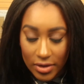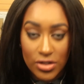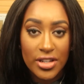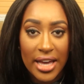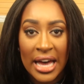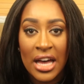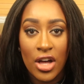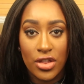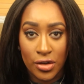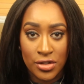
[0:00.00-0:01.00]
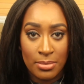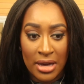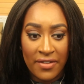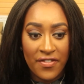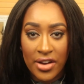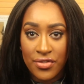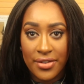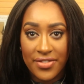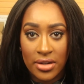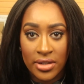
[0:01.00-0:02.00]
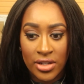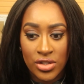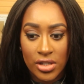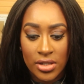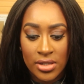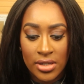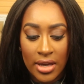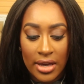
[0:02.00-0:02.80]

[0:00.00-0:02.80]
So yeah, those are my favourite foundations.